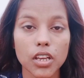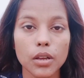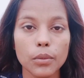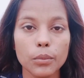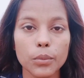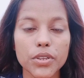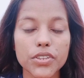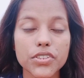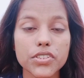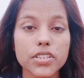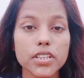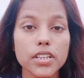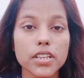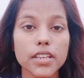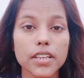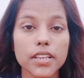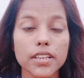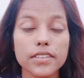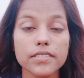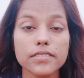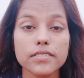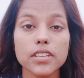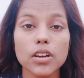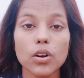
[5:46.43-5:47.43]
Mistake
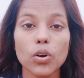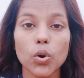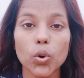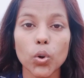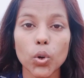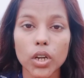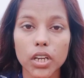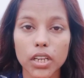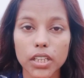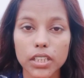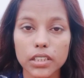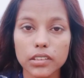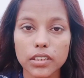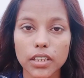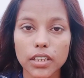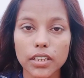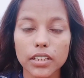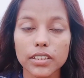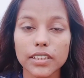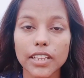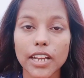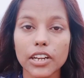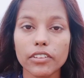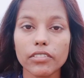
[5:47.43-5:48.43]
is the only
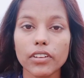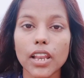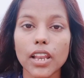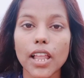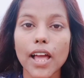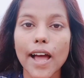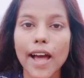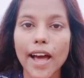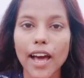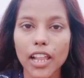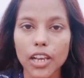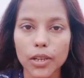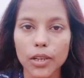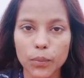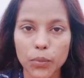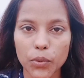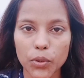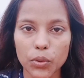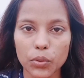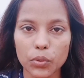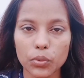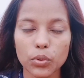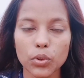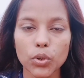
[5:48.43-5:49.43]
thing that will help
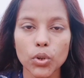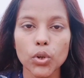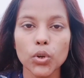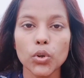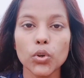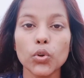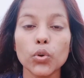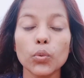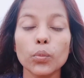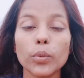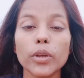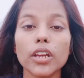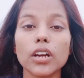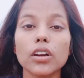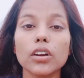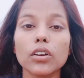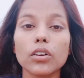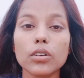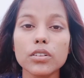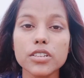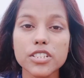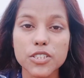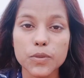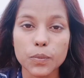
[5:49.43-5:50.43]
you to be a
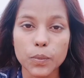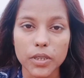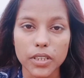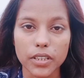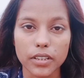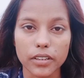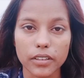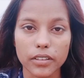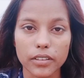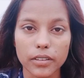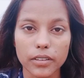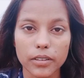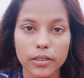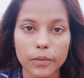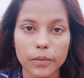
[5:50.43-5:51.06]
good speaker.